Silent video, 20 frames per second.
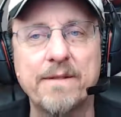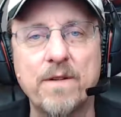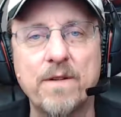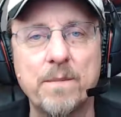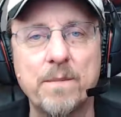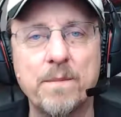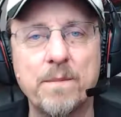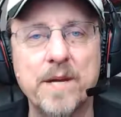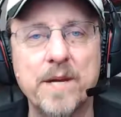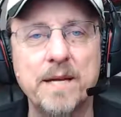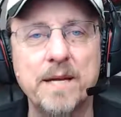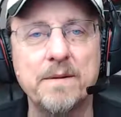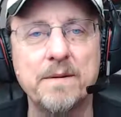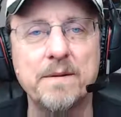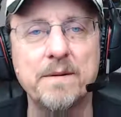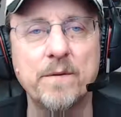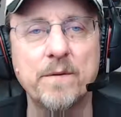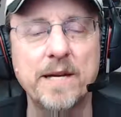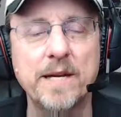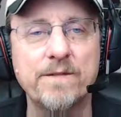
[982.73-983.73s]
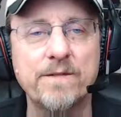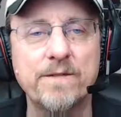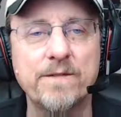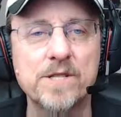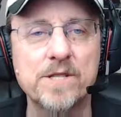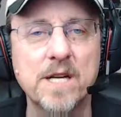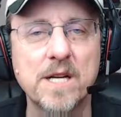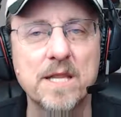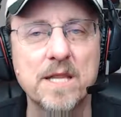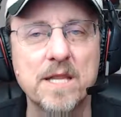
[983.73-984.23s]
from when he
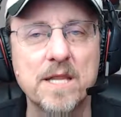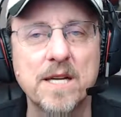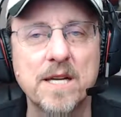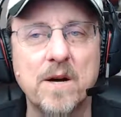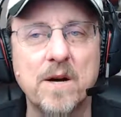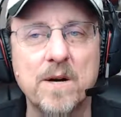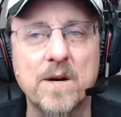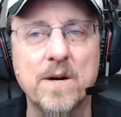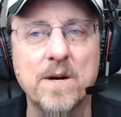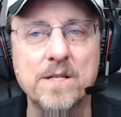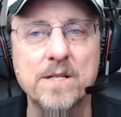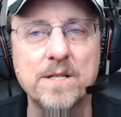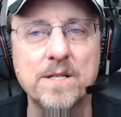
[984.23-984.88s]
first got the car